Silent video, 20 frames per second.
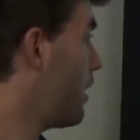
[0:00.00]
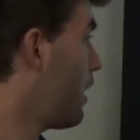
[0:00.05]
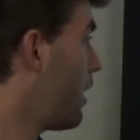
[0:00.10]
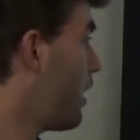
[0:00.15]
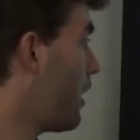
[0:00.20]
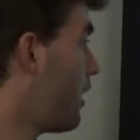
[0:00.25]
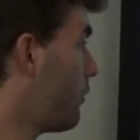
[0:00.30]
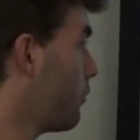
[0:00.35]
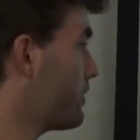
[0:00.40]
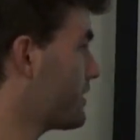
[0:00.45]

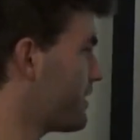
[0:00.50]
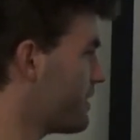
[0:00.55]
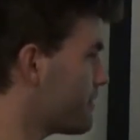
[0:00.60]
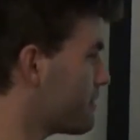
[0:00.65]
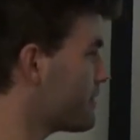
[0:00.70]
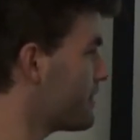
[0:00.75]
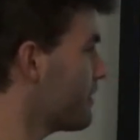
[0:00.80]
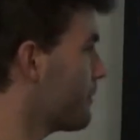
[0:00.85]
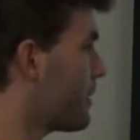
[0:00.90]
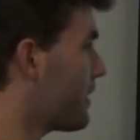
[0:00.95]
What's
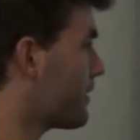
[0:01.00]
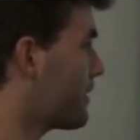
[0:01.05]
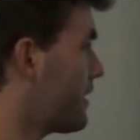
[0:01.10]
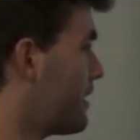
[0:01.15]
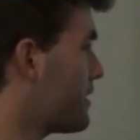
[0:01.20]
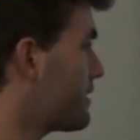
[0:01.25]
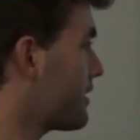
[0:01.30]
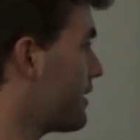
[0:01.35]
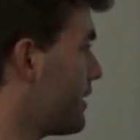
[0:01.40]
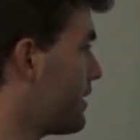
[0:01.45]
interesting about
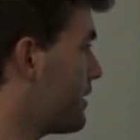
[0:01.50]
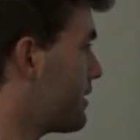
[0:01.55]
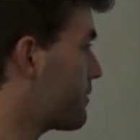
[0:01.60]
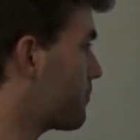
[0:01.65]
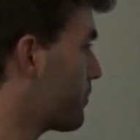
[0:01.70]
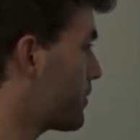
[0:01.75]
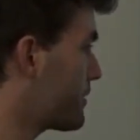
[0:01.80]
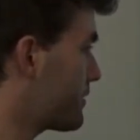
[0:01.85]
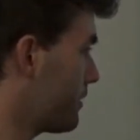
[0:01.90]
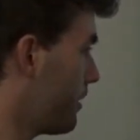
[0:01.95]
this
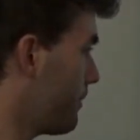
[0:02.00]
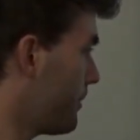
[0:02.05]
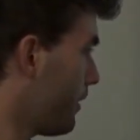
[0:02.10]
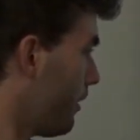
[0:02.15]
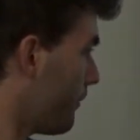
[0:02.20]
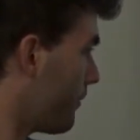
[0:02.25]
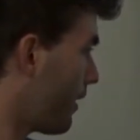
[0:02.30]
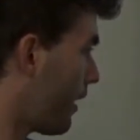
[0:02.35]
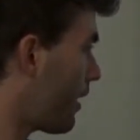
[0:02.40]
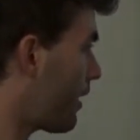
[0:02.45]
is we're summing
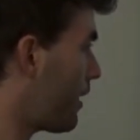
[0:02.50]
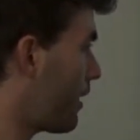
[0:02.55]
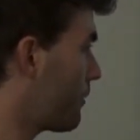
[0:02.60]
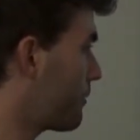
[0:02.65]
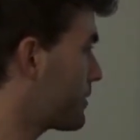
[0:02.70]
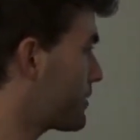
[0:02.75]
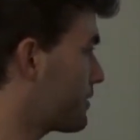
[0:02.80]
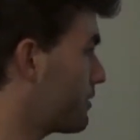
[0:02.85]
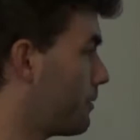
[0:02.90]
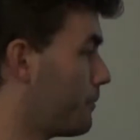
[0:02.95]
over I,
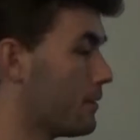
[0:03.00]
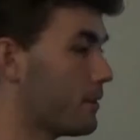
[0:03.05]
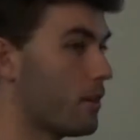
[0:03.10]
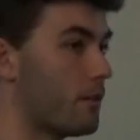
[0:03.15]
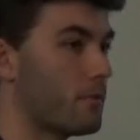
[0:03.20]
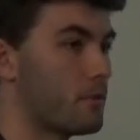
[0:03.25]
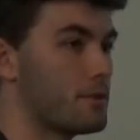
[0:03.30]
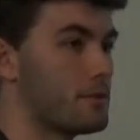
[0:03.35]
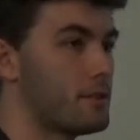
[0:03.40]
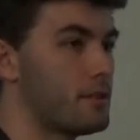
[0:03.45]
we're summing
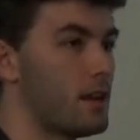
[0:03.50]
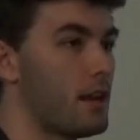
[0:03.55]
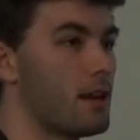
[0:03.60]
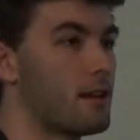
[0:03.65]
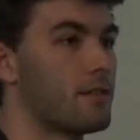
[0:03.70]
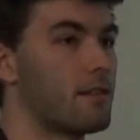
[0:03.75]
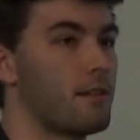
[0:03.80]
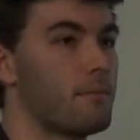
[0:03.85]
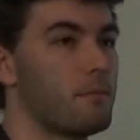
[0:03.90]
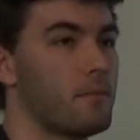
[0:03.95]
over
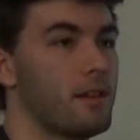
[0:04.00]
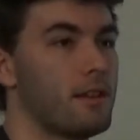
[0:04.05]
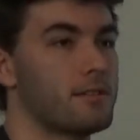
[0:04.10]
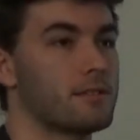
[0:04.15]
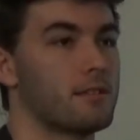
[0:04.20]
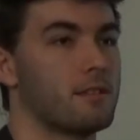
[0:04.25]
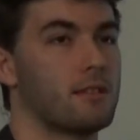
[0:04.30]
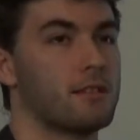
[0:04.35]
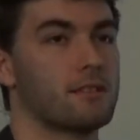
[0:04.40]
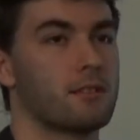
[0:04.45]
j. That means
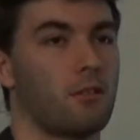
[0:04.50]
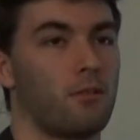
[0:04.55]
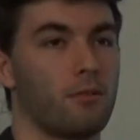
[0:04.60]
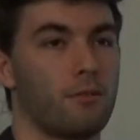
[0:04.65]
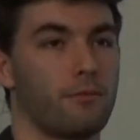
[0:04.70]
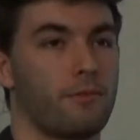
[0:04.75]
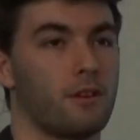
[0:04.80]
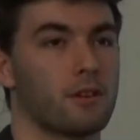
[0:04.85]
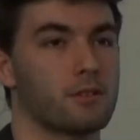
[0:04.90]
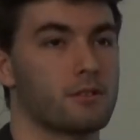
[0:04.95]
that this whole
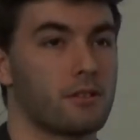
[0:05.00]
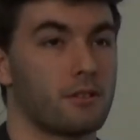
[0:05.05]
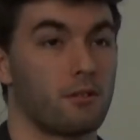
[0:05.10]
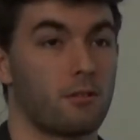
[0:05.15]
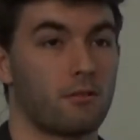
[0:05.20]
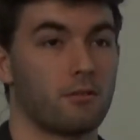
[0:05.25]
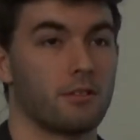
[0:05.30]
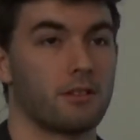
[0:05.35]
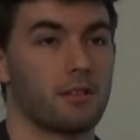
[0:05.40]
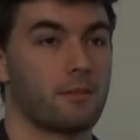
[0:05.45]
function
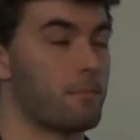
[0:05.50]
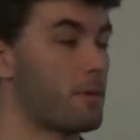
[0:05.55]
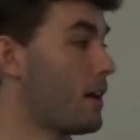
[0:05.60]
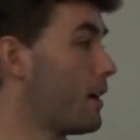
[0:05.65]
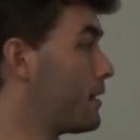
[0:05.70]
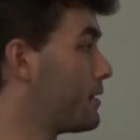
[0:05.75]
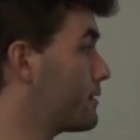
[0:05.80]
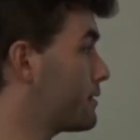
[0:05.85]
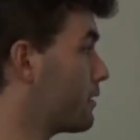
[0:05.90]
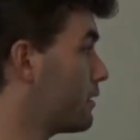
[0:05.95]
only
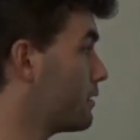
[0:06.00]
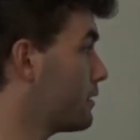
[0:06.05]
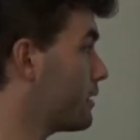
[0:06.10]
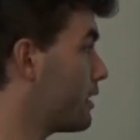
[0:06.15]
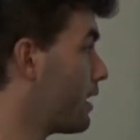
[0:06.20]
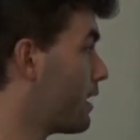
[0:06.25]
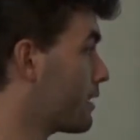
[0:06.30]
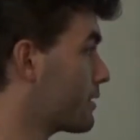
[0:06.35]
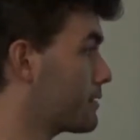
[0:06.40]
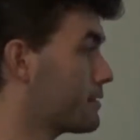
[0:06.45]
depends on
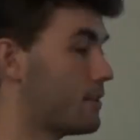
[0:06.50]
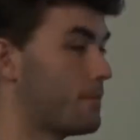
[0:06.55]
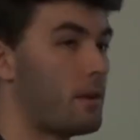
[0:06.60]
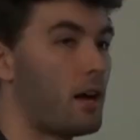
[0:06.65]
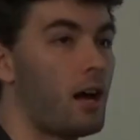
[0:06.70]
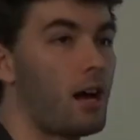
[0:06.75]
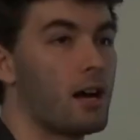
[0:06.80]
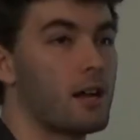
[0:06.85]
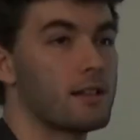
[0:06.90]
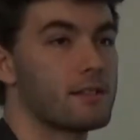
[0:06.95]
the x sub
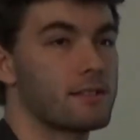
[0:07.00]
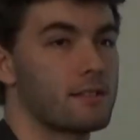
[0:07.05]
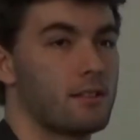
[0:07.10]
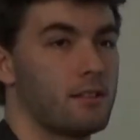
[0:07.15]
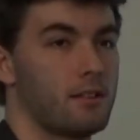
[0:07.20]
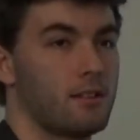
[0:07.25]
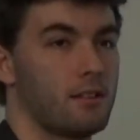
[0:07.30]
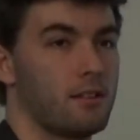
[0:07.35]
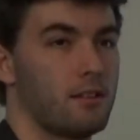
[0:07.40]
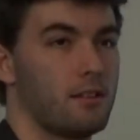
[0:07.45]
i's.
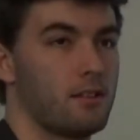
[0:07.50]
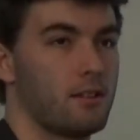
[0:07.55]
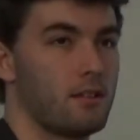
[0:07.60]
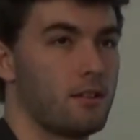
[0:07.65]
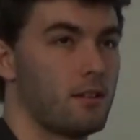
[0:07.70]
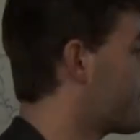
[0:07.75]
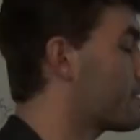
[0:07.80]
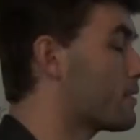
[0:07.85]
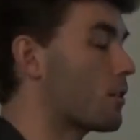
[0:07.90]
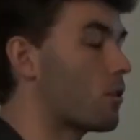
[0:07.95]

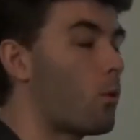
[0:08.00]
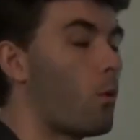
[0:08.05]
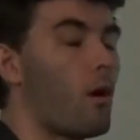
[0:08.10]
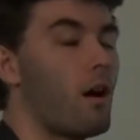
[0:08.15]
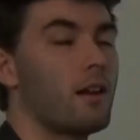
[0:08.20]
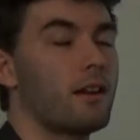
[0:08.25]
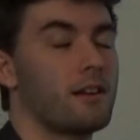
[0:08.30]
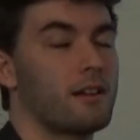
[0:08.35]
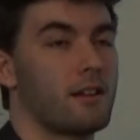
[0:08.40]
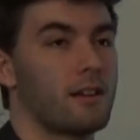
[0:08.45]
That's the
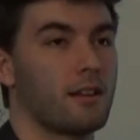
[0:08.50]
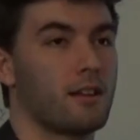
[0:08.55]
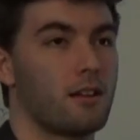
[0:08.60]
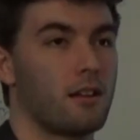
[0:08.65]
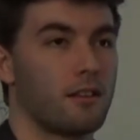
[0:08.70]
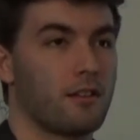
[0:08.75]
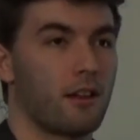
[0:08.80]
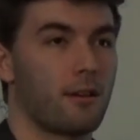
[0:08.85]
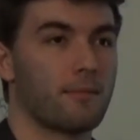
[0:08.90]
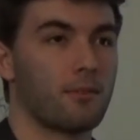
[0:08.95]
quantity
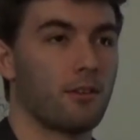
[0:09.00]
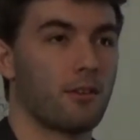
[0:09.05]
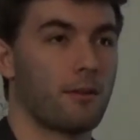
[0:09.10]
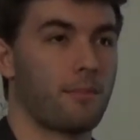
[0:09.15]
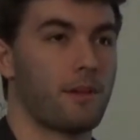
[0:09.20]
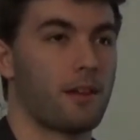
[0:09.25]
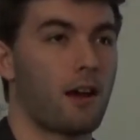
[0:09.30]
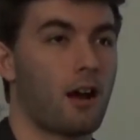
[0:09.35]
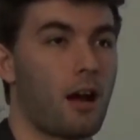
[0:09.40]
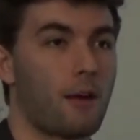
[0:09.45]
that I'm going to
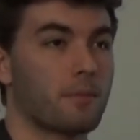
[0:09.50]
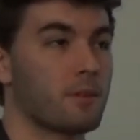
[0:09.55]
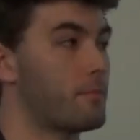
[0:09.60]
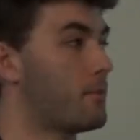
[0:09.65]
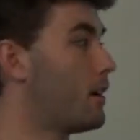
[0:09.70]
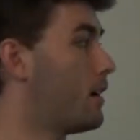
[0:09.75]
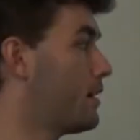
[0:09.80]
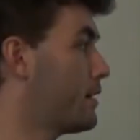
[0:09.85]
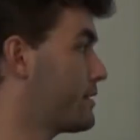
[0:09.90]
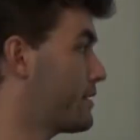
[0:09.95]
be
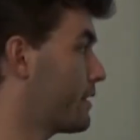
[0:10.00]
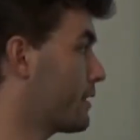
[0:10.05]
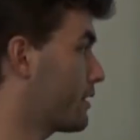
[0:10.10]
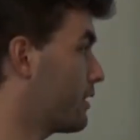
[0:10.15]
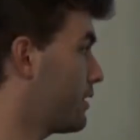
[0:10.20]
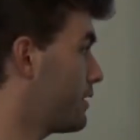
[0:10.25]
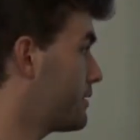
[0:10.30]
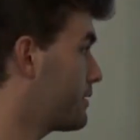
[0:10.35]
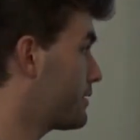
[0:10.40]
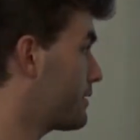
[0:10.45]
optimizing
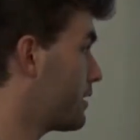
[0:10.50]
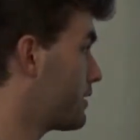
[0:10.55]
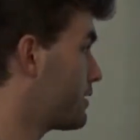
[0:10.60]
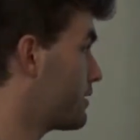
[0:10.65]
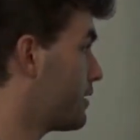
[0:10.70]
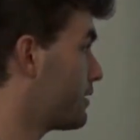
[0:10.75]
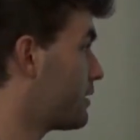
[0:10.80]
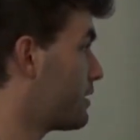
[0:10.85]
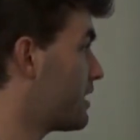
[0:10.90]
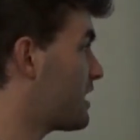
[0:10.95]

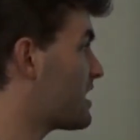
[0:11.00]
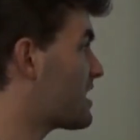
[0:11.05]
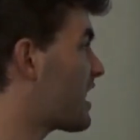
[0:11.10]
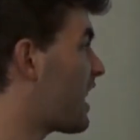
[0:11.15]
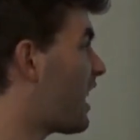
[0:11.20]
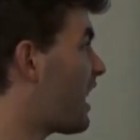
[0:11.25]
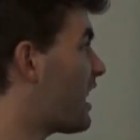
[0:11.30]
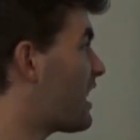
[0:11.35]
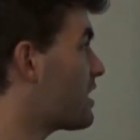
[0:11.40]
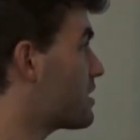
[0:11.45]
such that the
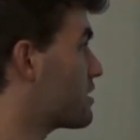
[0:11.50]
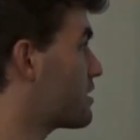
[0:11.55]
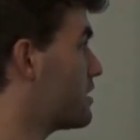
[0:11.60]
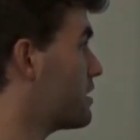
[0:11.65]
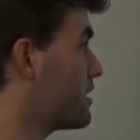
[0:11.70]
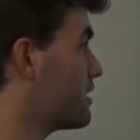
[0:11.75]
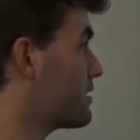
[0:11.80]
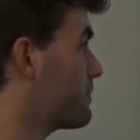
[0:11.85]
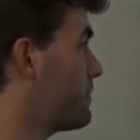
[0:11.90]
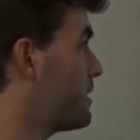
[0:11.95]
entire
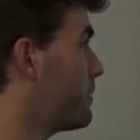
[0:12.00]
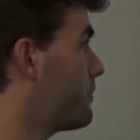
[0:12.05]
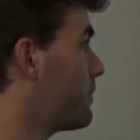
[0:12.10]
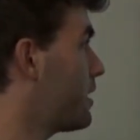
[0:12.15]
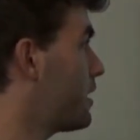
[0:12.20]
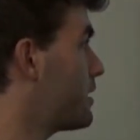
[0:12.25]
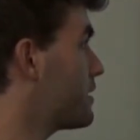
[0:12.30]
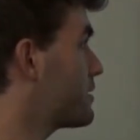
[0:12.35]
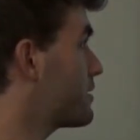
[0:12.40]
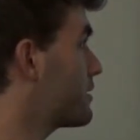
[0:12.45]
thing is
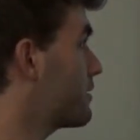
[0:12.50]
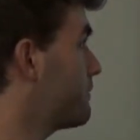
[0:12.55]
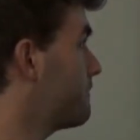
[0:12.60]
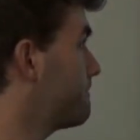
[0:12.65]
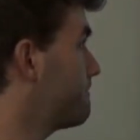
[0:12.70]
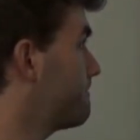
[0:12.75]
minimized.